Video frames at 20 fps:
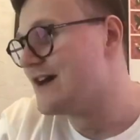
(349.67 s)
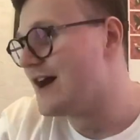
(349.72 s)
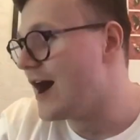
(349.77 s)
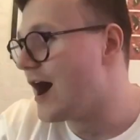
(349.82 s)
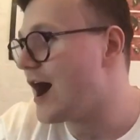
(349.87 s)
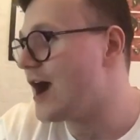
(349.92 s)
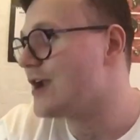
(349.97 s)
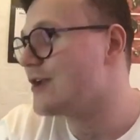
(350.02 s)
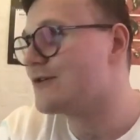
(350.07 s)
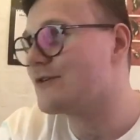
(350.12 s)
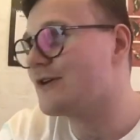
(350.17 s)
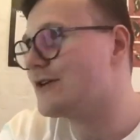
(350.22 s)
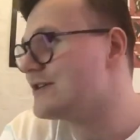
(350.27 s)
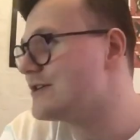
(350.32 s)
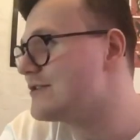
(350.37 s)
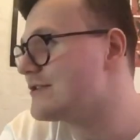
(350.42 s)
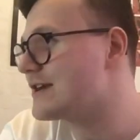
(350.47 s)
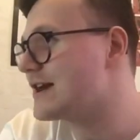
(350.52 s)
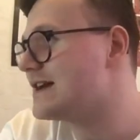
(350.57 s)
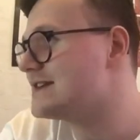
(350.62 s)
I do not
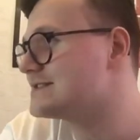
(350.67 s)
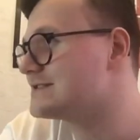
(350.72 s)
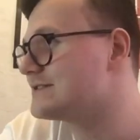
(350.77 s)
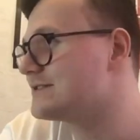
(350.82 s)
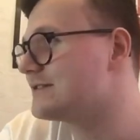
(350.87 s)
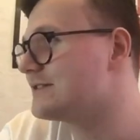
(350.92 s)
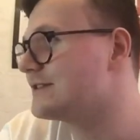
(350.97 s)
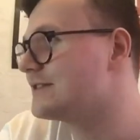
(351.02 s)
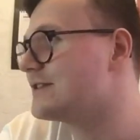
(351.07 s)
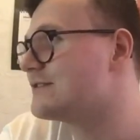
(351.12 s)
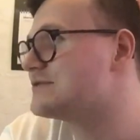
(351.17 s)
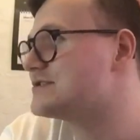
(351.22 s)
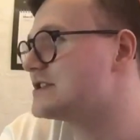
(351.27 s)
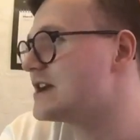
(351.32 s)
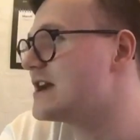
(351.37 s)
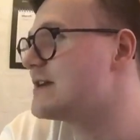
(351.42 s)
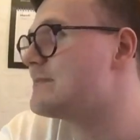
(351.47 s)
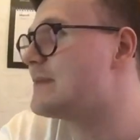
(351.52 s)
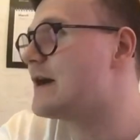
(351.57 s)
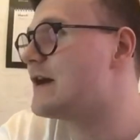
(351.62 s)
know, guys. I don't know.
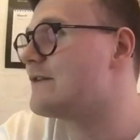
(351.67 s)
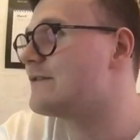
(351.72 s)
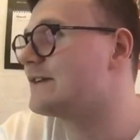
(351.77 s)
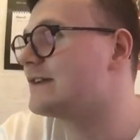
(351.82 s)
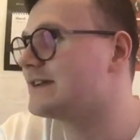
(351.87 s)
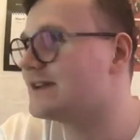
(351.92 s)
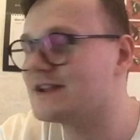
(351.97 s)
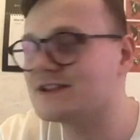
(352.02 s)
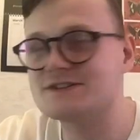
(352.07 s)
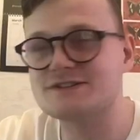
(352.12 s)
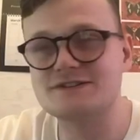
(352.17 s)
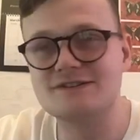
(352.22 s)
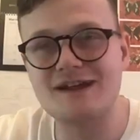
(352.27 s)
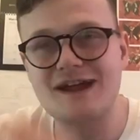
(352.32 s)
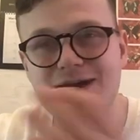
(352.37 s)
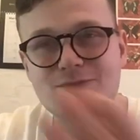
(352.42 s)
J Balvin and Ed Sheeran.